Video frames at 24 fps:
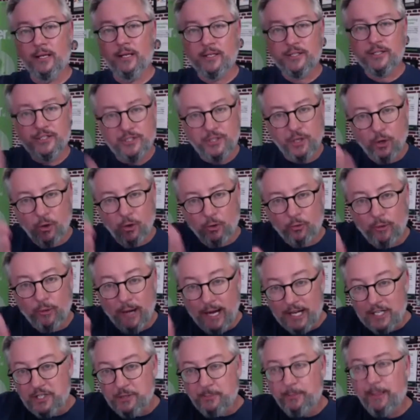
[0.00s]
so
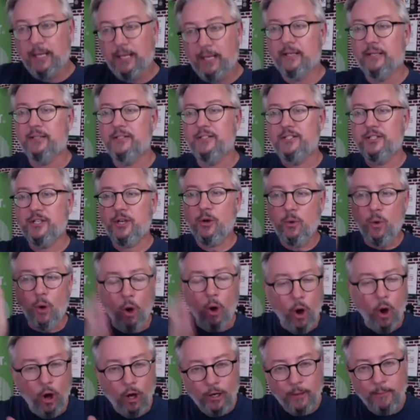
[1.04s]
regimented, so
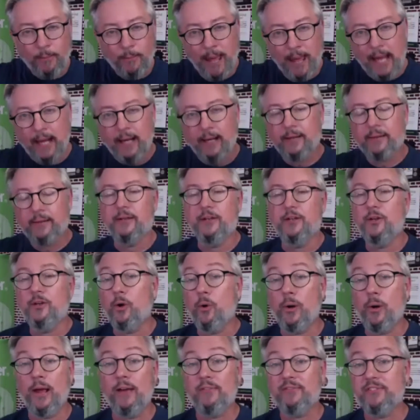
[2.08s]
automatic that you
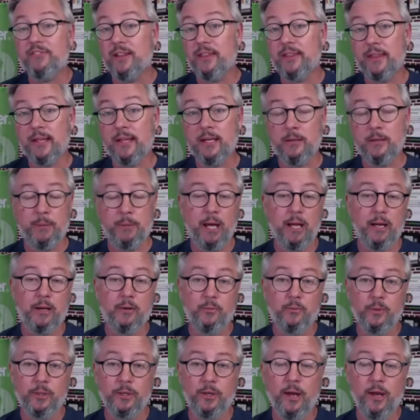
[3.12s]
don't have to think about it
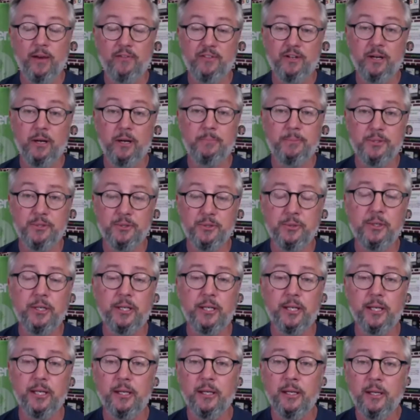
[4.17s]
when you have an
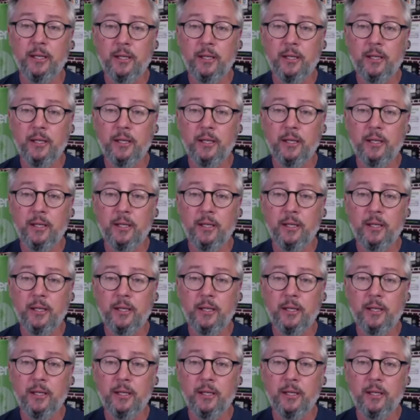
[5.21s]
opportunity.